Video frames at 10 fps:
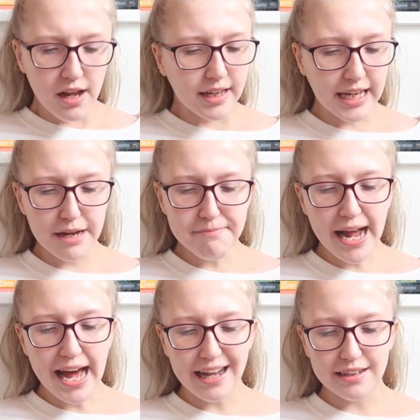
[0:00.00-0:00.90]
Keep my
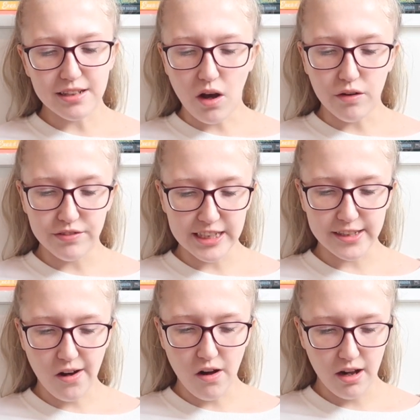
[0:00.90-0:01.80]
hands off his
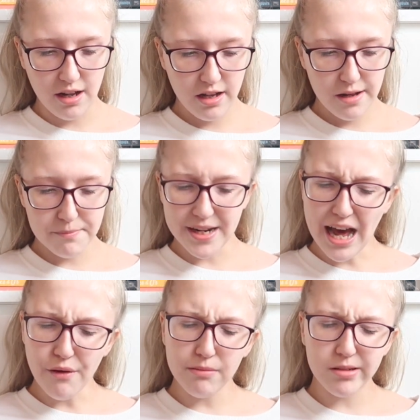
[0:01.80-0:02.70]
daughter, but
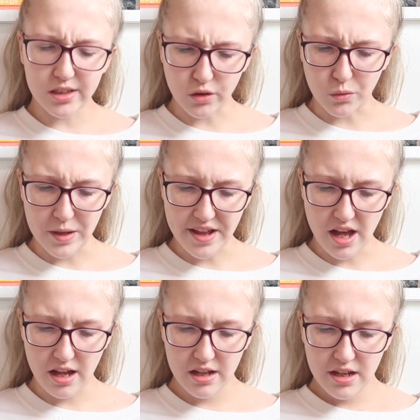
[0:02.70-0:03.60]
now I'm stuck with
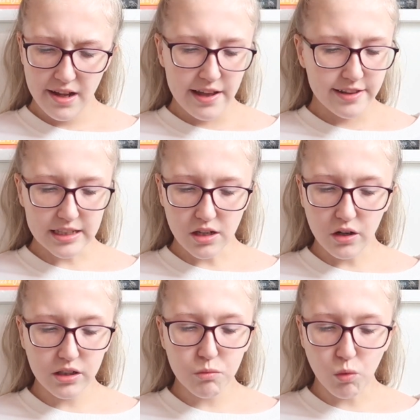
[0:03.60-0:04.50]
her. There's
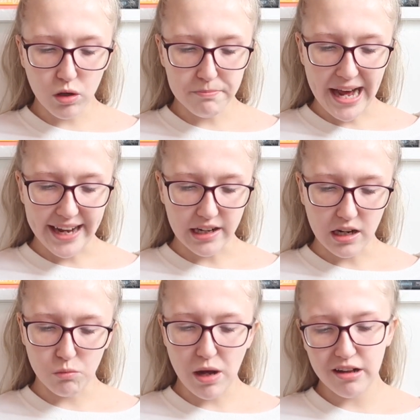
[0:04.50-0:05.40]
only one bed,
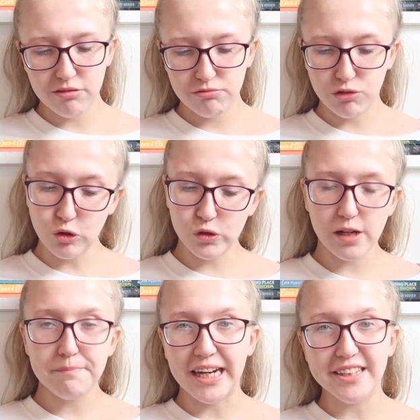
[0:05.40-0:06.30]
and well, rules are
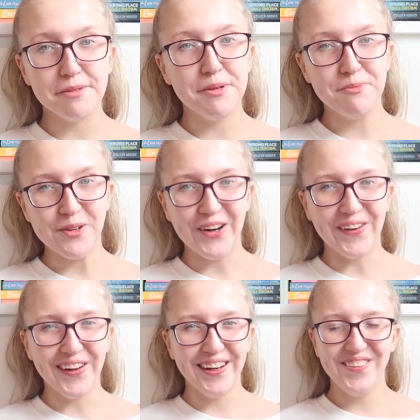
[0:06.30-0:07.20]
made to be
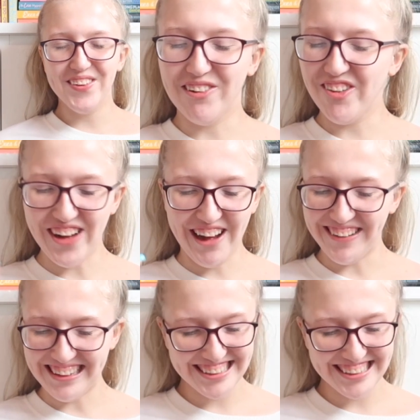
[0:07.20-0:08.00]
broken. Love how that